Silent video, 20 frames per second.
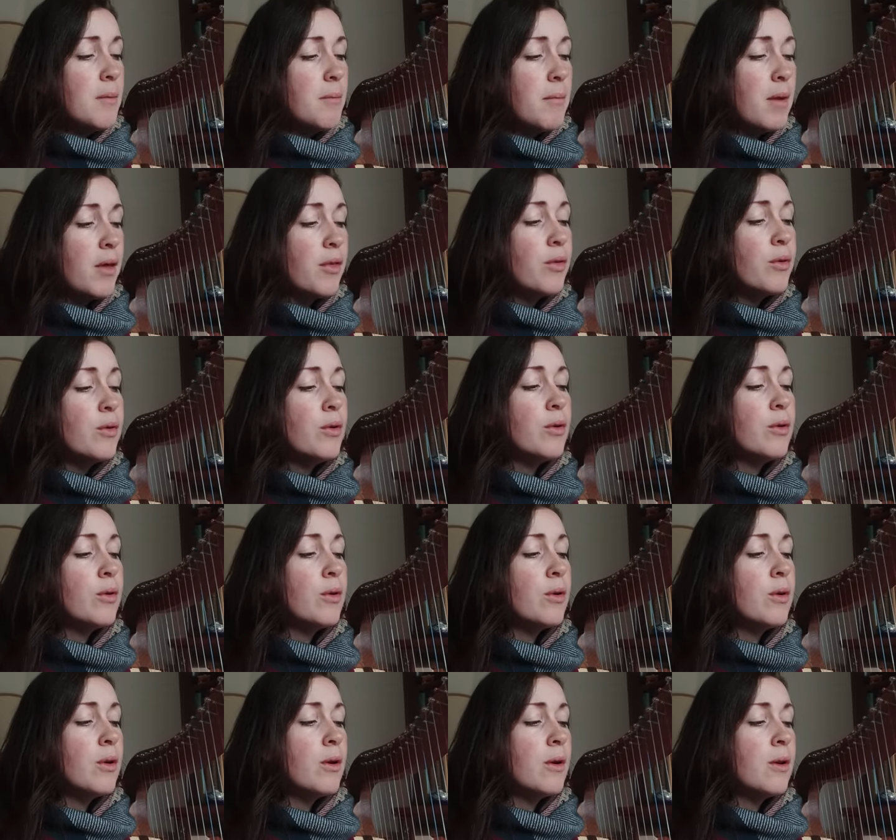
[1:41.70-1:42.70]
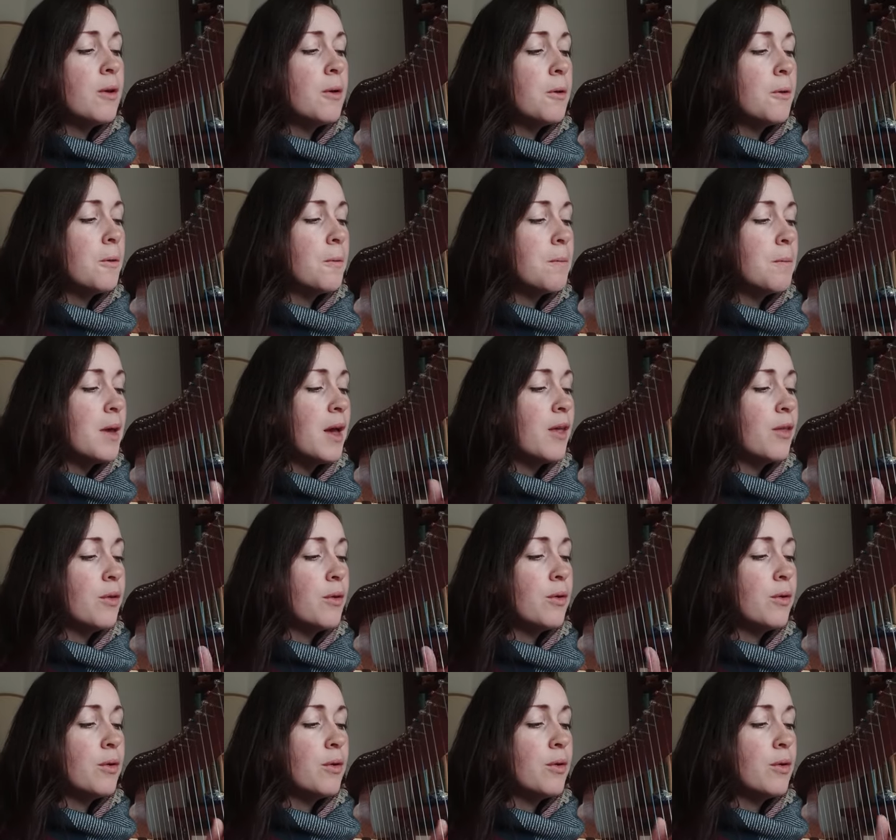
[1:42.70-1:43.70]
Medhel, oh,
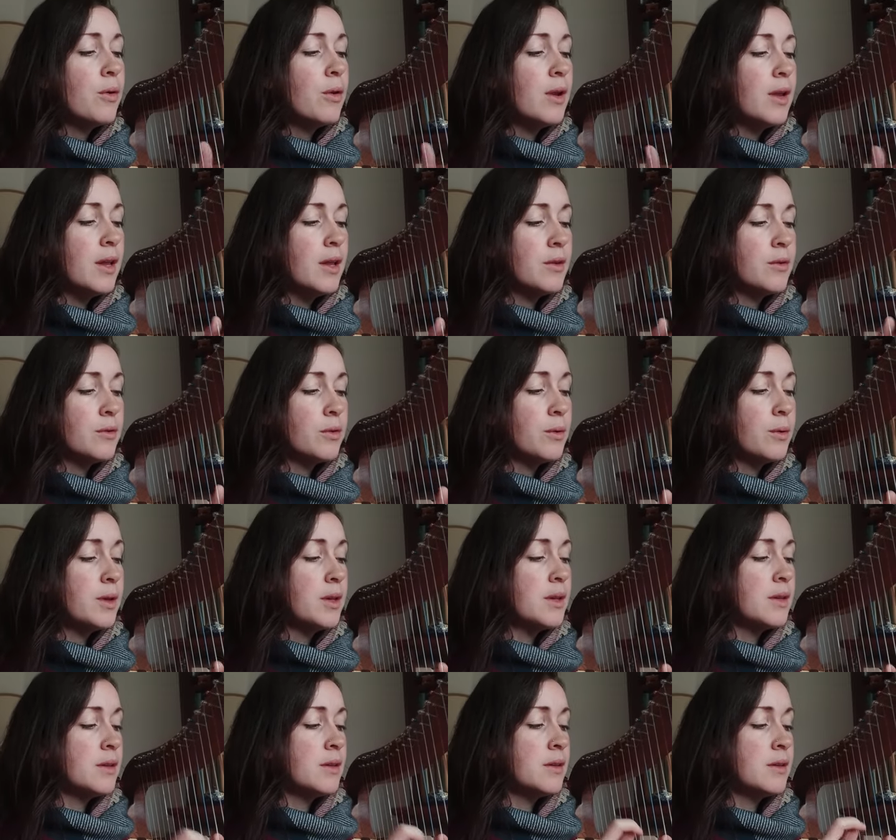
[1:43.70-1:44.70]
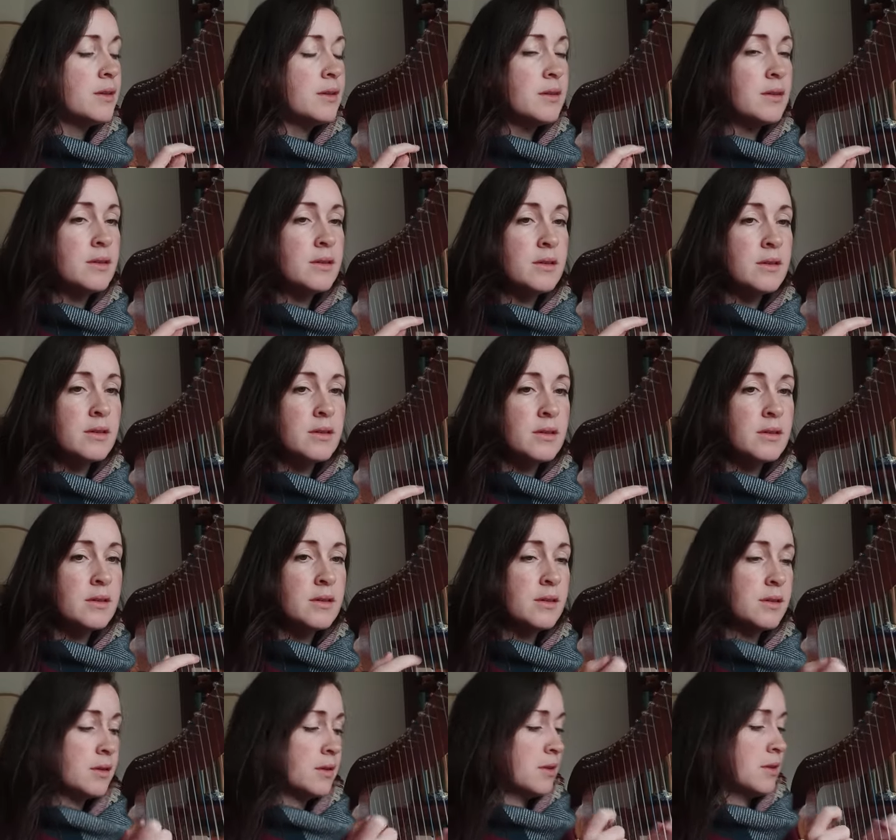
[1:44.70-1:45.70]
Medhel and
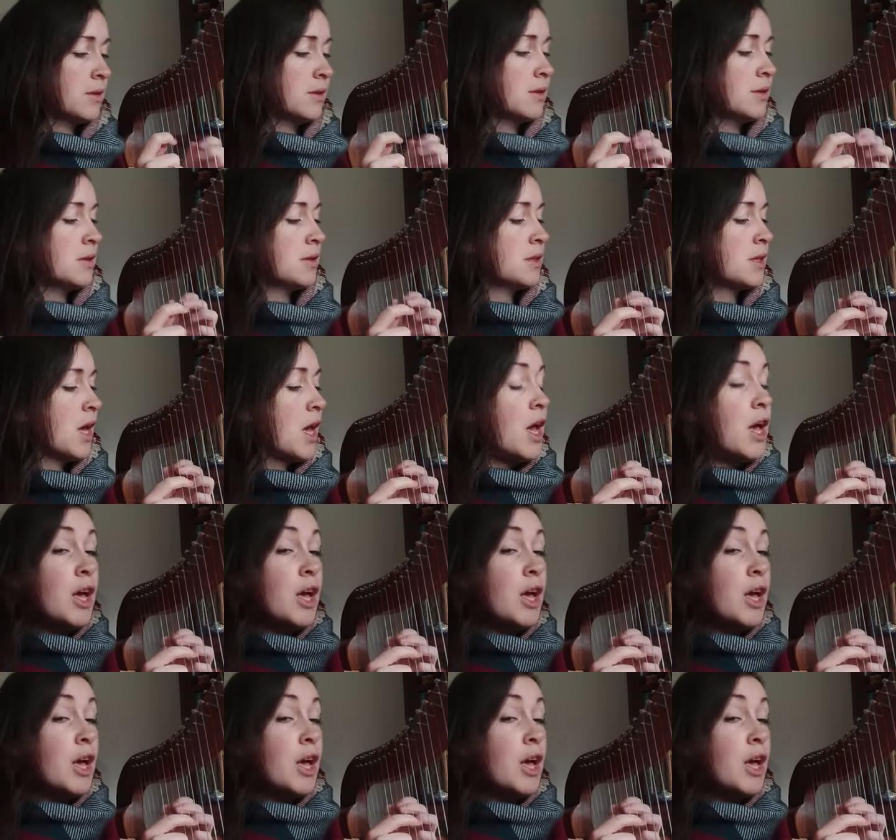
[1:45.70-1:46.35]
Gwyns.